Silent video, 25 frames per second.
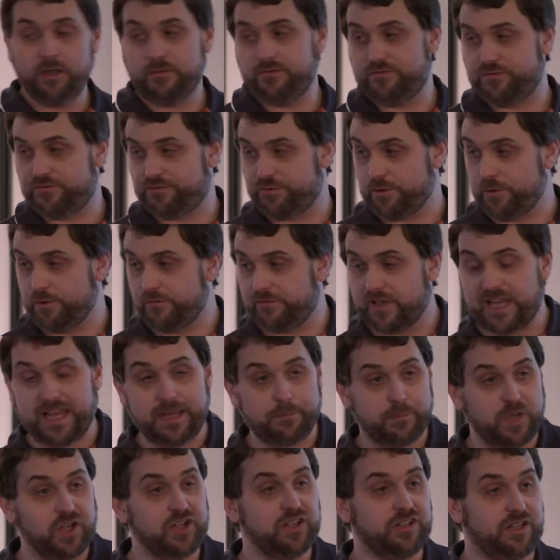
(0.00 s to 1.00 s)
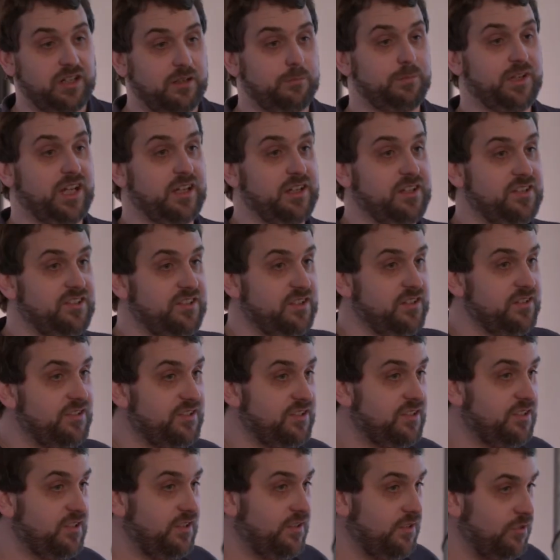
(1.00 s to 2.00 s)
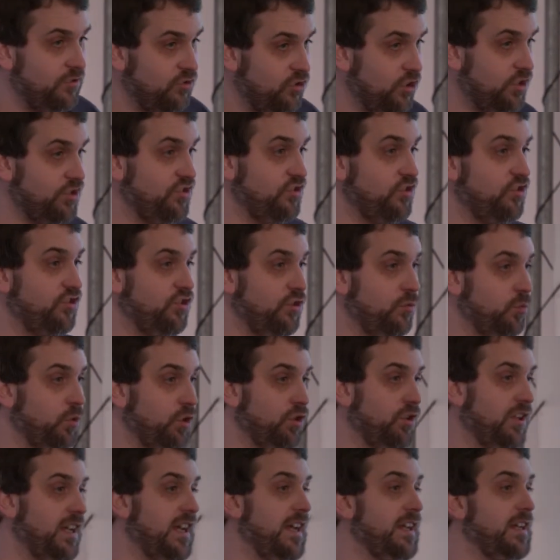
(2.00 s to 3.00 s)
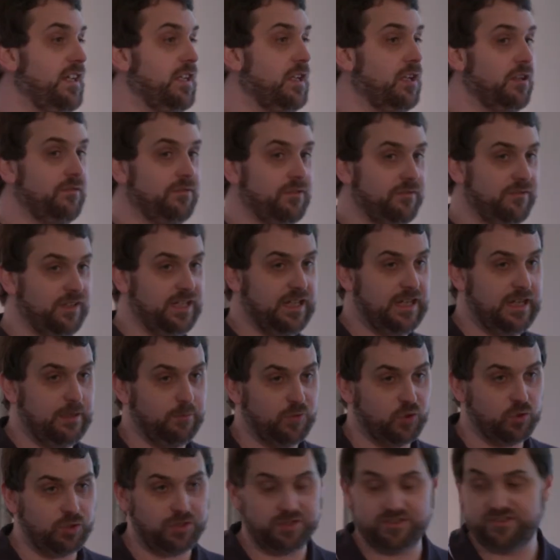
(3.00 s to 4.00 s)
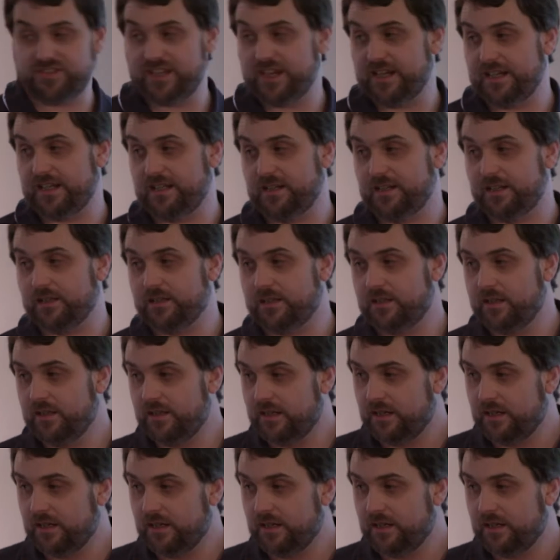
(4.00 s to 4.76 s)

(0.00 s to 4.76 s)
through their marketplaces, just as you would any other VM or container.